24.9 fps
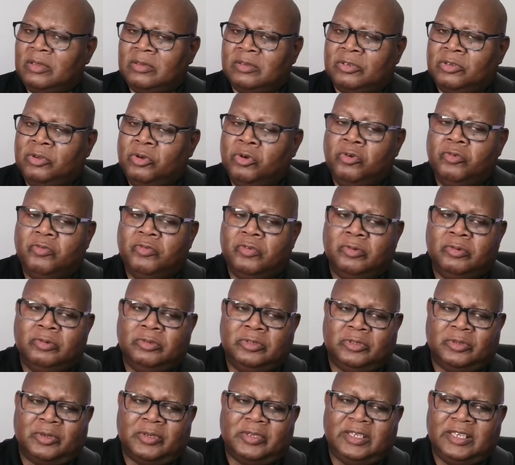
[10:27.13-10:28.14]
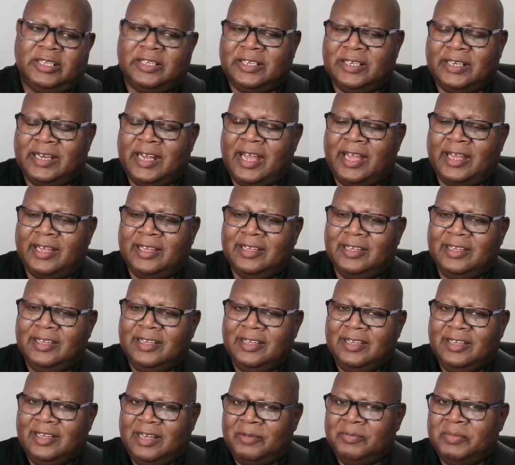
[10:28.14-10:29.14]
gurus on here today.
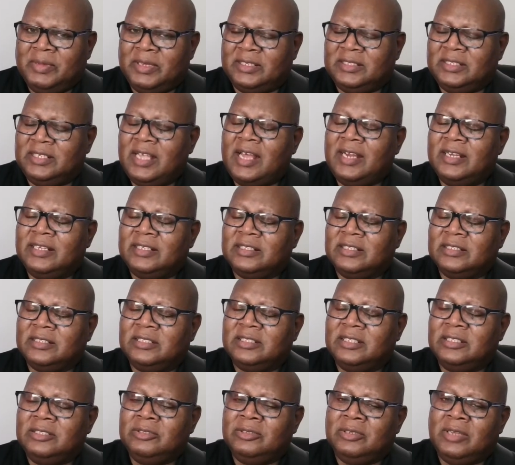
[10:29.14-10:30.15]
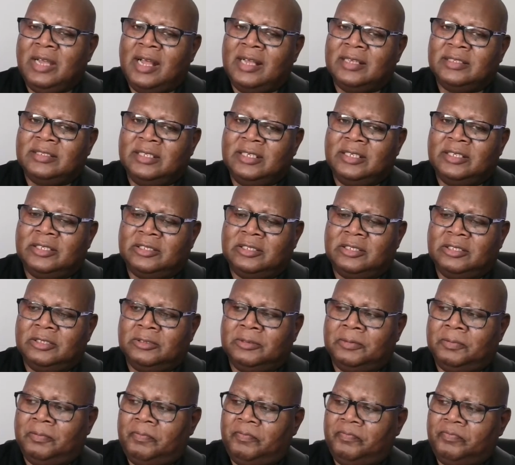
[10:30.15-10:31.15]
I'm excited to see you guys here
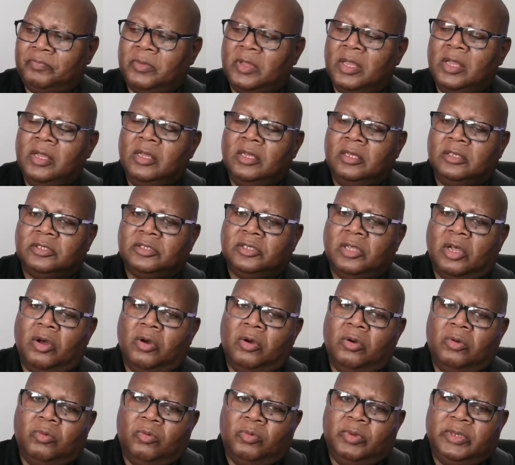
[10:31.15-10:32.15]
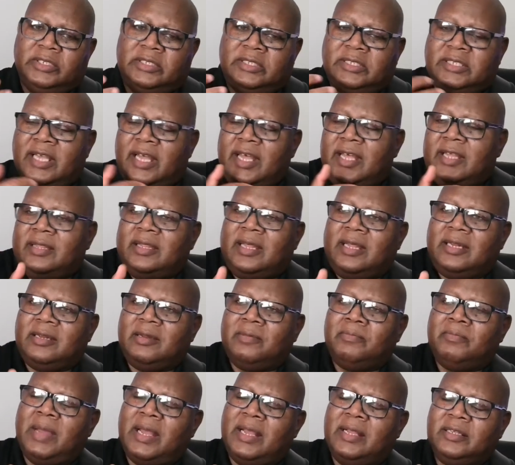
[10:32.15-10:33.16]
too. So we said that
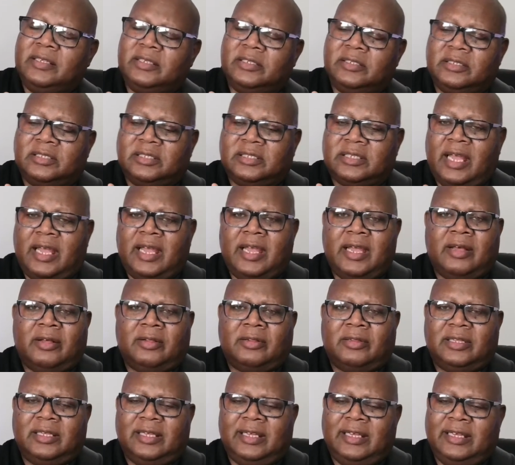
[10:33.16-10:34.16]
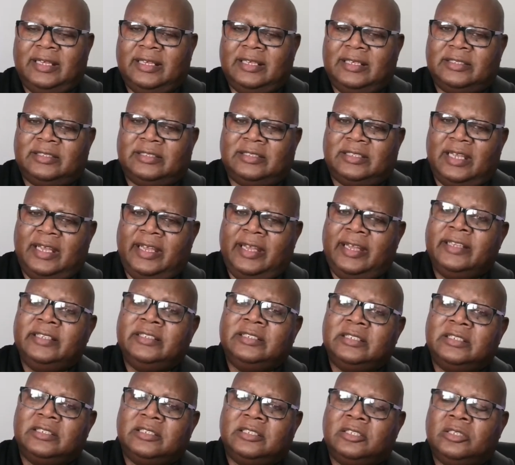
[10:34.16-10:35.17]
the major scale is the
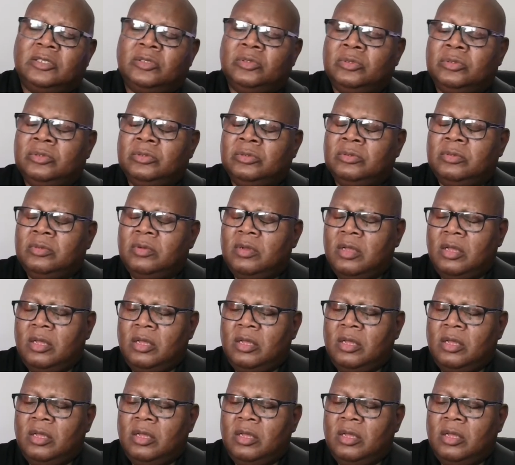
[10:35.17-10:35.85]
engine to